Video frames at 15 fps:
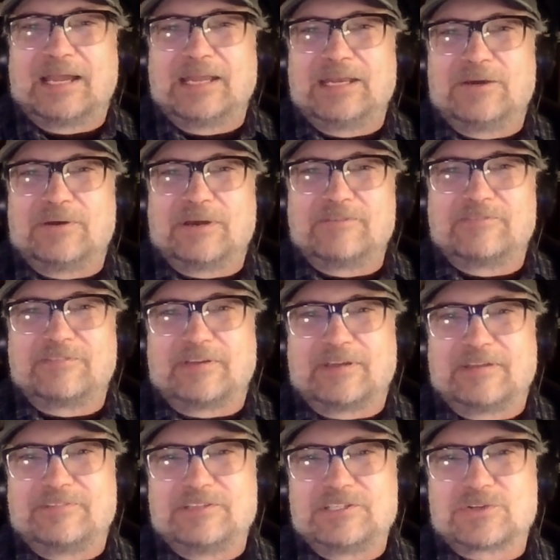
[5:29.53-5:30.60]
I know
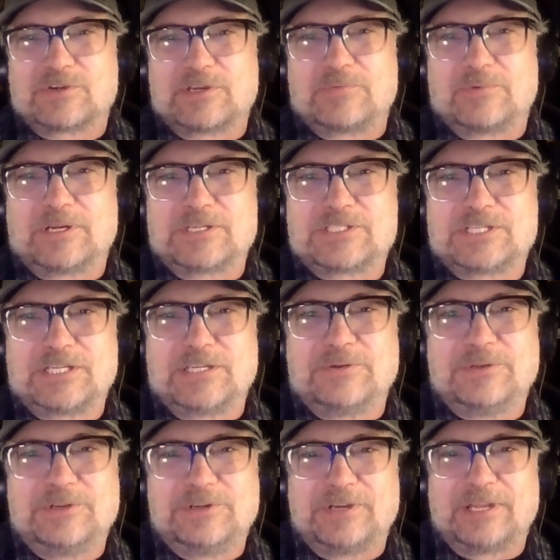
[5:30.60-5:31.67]
I've enjoyed watching you
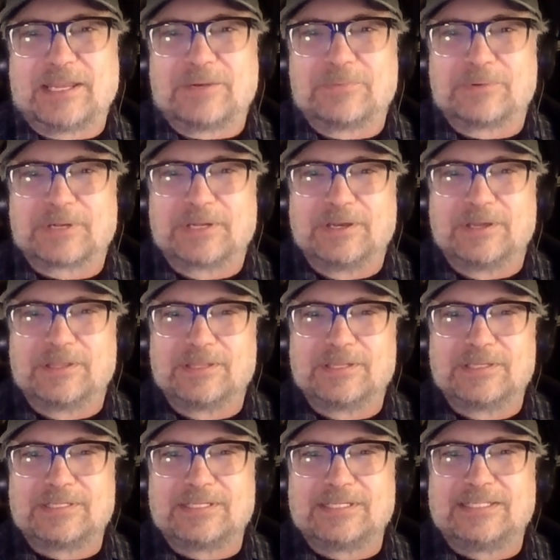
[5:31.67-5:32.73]
and your dad working on the
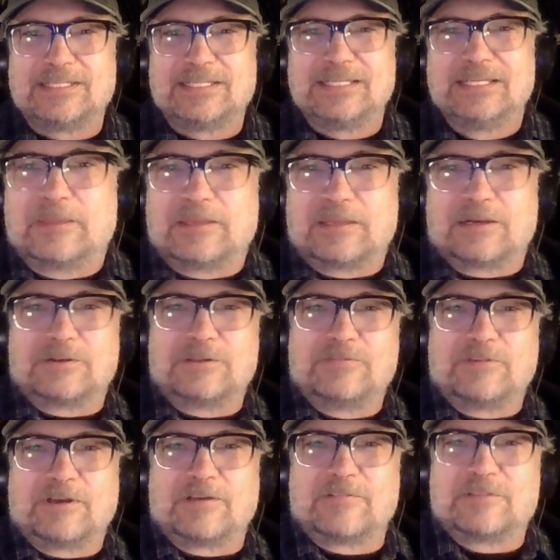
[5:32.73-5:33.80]
TT. You know,
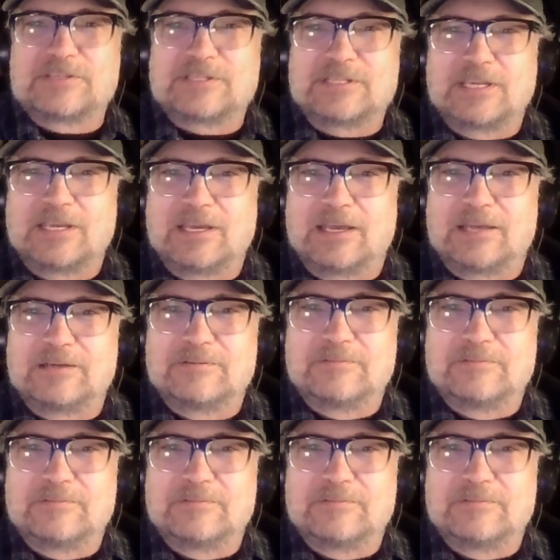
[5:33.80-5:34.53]
you've obviously got